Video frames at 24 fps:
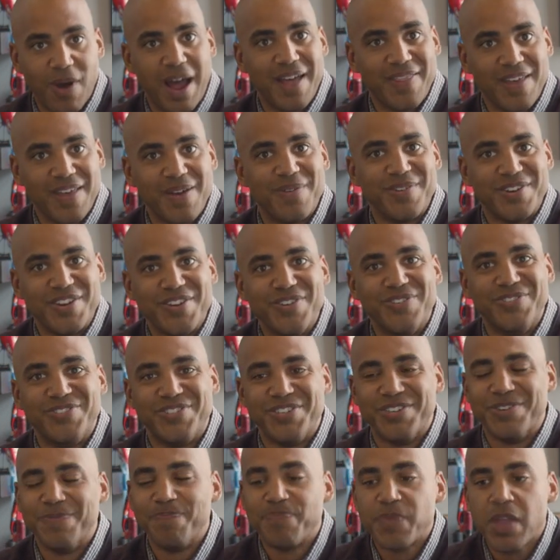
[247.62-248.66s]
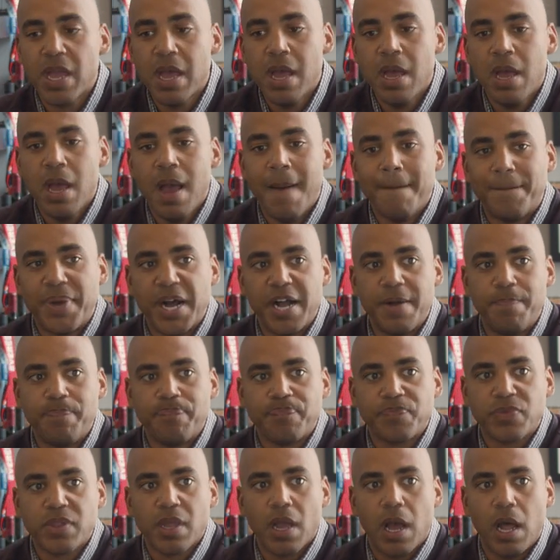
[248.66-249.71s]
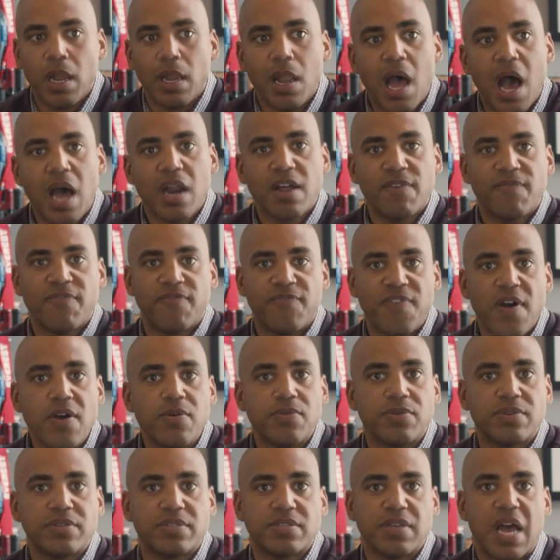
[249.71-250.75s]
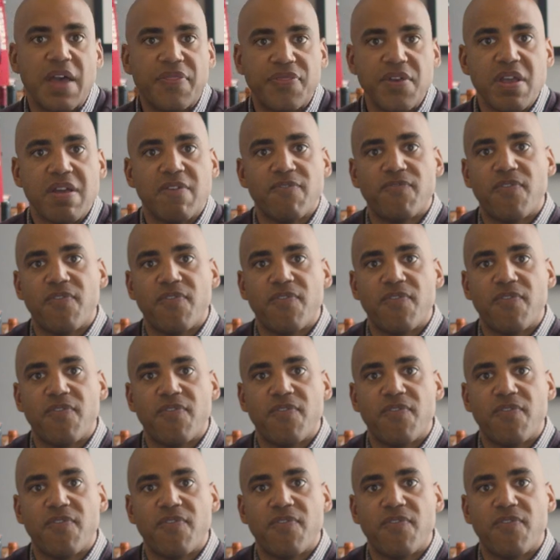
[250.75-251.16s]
why they would use you. But a lot of folks, I think,